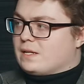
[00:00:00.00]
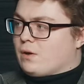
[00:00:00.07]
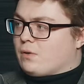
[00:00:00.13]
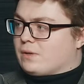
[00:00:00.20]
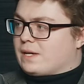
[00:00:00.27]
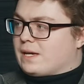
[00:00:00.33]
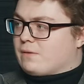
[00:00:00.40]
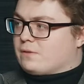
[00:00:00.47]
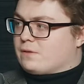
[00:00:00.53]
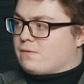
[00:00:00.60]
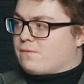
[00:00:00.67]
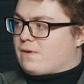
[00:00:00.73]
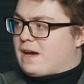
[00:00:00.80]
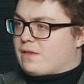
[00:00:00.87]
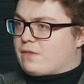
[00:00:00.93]
it on account of the
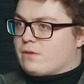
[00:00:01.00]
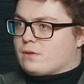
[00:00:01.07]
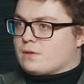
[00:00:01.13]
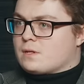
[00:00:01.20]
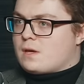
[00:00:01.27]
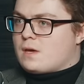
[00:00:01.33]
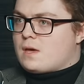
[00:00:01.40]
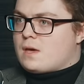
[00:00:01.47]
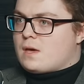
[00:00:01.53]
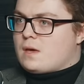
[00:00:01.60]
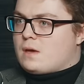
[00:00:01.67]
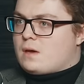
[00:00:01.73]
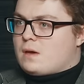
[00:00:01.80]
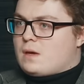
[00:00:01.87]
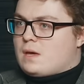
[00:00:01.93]
fact that
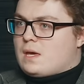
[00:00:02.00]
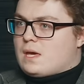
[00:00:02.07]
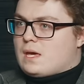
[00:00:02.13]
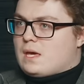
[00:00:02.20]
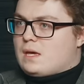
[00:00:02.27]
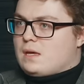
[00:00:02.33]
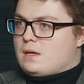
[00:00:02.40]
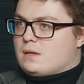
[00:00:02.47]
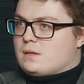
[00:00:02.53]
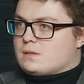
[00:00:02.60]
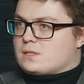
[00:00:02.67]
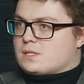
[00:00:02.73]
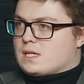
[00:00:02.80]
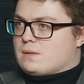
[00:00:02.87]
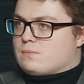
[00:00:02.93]
he
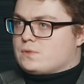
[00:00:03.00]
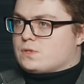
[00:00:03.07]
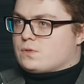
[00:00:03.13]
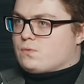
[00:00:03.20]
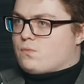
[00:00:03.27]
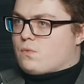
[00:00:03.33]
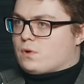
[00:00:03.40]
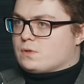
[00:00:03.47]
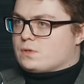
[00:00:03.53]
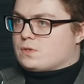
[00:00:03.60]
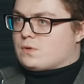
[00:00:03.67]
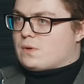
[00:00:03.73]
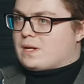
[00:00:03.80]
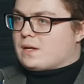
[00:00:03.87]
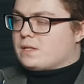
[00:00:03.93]
seems to want
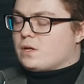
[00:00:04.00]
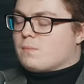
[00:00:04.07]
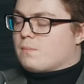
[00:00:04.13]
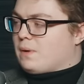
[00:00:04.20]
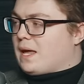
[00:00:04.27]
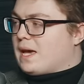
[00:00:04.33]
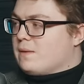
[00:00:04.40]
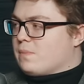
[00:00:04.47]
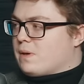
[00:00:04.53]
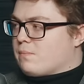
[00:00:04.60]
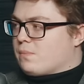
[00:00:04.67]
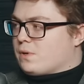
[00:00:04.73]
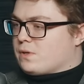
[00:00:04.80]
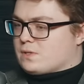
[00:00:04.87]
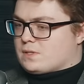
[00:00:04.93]
to, and I don't blame him
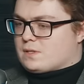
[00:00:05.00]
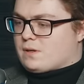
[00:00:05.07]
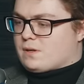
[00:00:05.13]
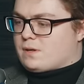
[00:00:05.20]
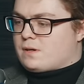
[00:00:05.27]
because